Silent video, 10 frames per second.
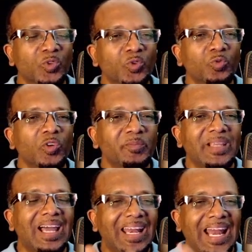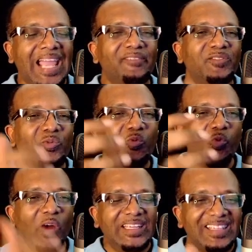who would be alive to
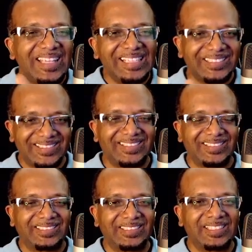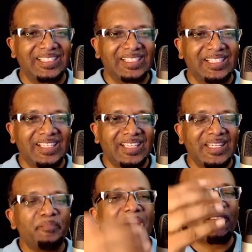witness
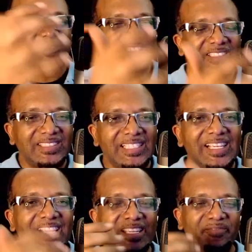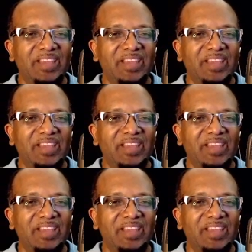the parousia